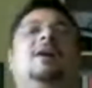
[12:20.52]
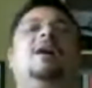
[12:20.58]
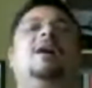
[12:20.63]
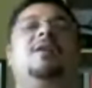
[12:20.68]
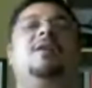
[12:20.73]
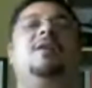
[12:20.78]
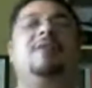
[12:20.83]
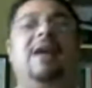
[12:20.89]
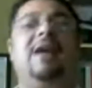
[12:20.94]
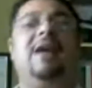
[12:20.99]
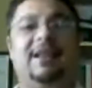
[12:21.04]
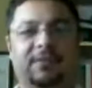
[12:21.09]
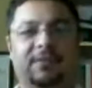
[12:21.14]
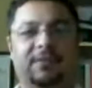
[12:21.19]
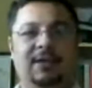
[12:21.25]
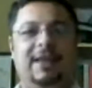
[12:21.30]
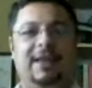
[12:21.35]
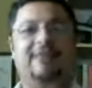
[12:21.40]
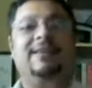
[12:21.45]
All right,
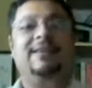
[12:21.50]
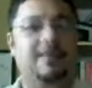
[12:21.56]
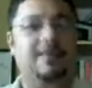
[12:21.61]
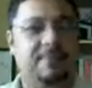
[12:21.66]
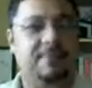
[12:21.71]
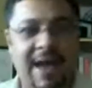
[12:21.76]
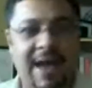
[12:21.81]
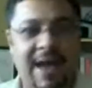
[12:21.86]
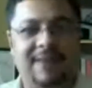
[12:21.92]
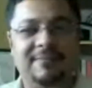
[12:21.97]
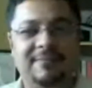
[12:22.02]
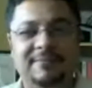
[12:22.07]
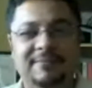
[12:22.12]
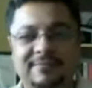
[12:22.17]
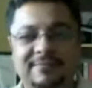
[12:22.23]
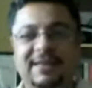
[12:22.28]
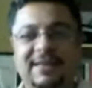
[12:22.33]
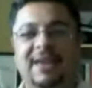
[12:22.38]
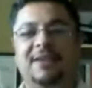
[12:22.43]
so let's get back.
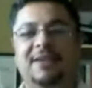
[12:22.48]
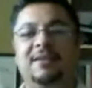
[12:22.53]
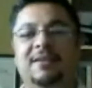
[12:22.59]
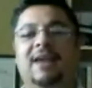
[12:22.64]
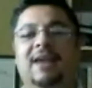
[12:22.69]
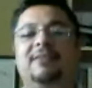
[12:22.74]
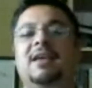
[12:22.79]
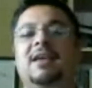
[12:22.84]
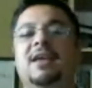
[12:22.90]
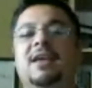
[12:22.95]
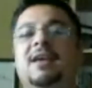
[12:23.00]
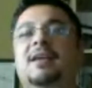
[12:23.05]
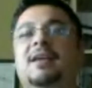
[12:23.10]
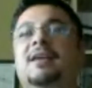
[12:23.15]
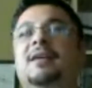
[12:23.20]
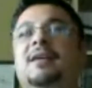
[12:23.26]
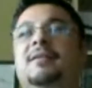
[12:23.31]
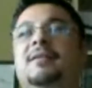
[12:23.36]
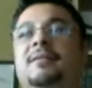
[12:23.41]
Thank you, guys.
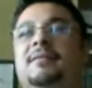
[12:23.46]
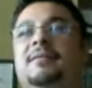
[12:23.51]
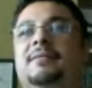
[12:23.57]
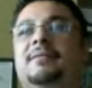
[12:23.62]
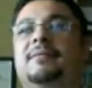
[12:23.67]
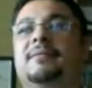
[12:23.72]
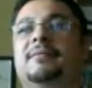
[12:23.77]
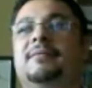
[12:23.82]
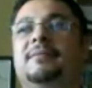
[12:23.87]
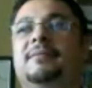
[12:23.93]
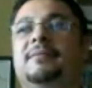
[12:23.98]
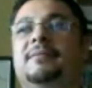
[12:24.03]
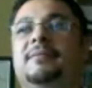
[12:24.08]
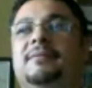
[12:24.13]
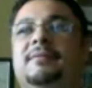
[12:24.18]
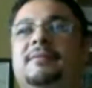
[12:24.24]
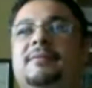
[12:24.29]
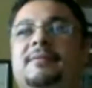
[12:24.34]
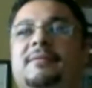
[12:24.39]

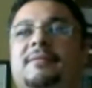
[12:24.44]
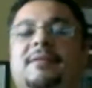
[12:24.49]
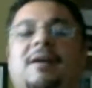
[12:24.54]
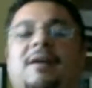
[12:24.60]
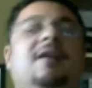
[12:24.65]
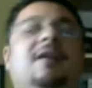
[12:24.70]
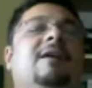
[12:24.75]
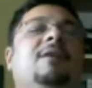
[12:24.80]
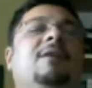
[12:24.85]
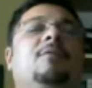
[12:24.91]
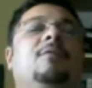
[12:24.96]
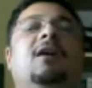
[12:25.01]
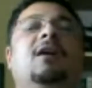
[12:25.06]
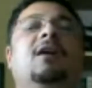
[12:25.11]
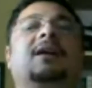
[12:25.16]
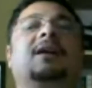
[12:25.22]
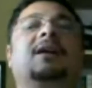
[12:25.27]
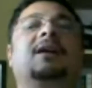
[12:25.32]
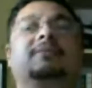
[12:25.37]
All right,
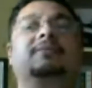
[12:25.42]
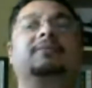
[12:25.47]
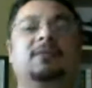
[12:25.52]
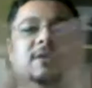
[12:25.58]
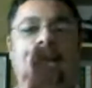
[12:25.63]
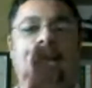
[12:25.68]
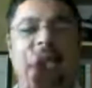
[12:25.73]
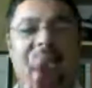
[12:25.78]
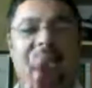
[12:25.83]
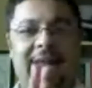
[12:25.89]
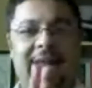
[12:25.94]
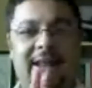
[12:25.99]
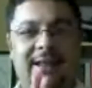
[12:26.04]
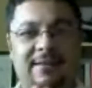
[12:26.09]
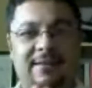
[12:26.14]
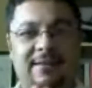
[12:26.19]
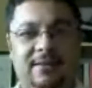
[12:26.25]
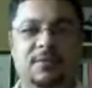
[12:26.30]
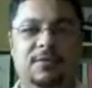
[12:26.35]
welcome
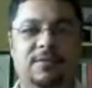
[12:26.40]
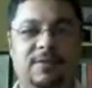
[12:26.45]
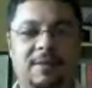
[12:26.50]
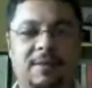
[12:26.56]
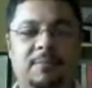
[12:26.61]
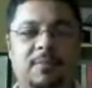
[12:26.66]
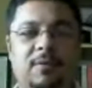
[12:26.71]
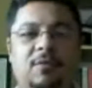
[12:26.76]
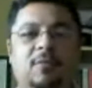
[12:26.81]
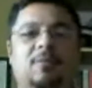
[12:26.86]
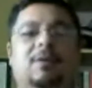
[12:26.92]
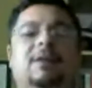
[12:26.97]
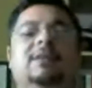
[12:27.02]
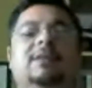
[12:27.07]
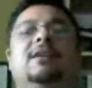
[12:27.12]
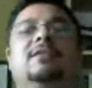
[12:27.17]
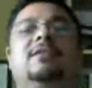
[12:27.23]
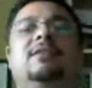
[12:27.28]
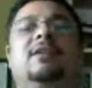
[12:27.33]
again to Simple
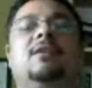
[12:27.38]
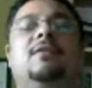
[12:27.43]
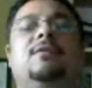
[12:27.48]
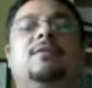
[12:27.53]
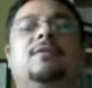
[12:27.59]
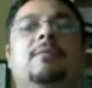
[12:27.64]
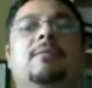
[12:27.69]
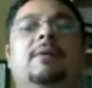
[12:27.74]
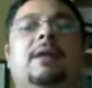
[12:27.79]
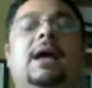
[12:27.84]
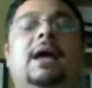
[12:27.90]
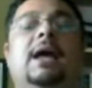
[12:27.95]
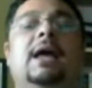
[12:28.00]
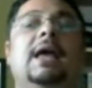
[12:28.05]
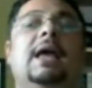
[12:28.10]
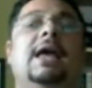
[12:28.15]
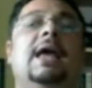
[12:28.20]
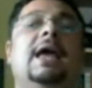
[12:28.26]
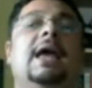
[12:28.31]
$1,000 Formula.
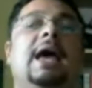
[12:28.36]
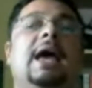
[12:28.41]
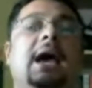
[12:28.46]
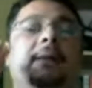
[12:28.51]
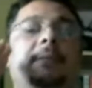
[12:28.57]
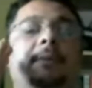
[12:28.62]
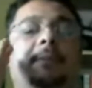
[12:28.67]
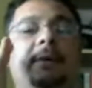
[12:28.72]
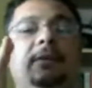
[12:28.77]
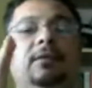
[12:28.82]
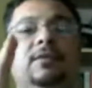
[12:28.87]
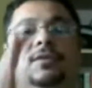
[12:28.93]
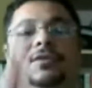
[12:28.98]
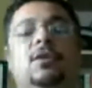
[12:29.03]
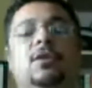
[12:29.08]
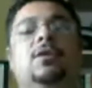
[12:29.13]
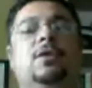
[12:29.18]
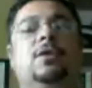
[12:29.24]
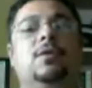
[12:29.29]
I'm about to
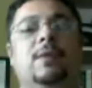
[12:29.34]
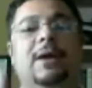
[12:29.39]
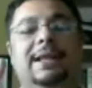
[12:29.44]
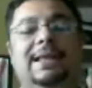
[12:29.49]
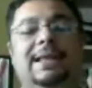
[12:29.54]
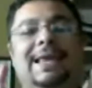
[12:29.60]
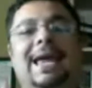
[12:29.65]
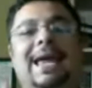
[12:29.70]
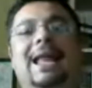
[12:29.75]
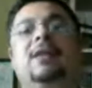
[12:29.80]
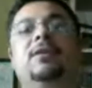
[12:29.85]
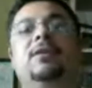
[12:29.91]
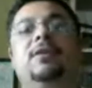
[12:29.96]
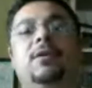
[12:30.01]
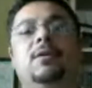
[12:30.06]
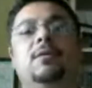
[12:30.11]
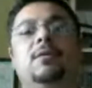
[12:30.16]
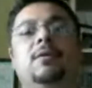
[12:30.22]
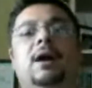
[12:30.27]
show you and tell
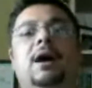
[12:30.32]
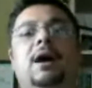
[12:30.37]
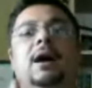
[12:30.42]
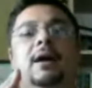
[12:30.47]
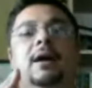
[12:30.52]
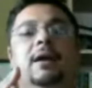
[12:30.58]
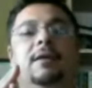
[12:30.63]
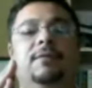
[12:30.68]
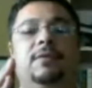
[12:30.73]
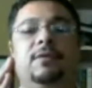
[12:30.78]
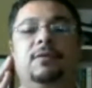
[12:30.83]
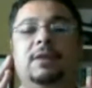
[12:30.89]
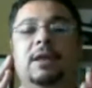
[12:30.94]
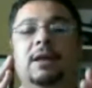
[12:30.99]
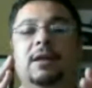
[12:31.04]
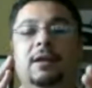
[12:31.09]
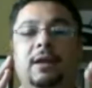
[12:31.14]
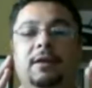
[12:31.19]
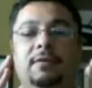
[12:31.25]
you
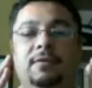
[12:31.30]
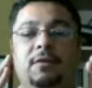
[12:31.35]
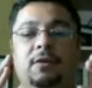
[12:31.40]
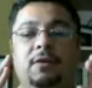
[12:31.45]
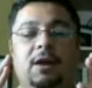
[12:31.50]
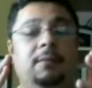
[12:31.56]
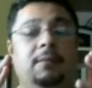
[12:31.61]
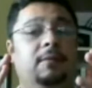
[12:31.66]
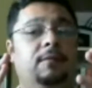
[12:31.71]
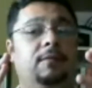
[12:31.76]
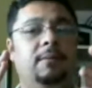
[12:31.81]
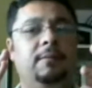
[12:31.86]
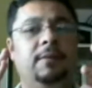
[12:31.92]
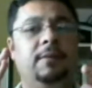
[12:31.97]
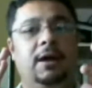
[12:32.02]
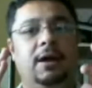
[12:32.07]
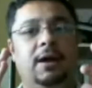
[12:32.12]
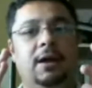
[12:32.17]
if you're coming from